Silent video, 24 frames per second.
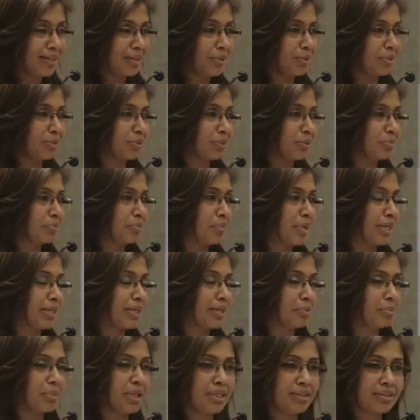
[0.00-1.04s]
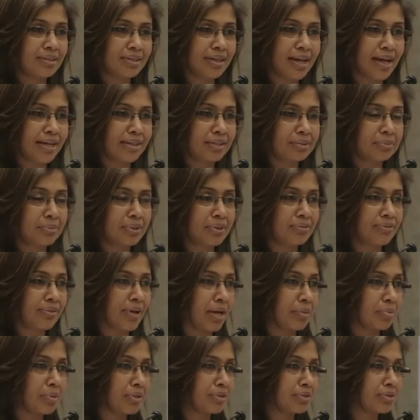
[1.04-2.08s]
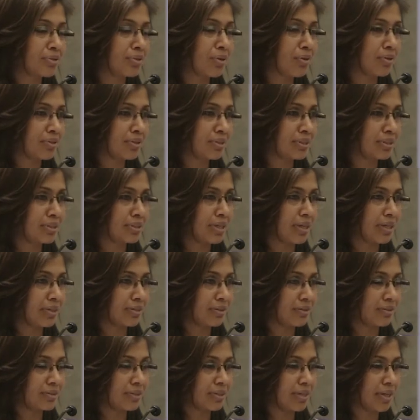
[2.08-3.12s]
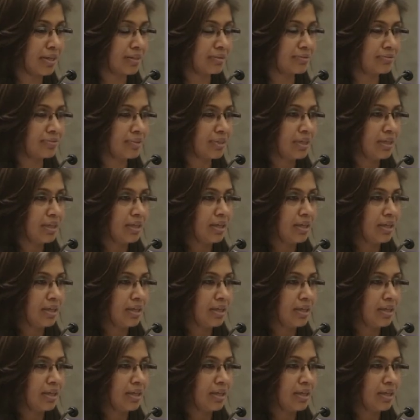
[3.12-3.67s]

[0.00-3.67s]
making me interact with fabulous audience like yourself.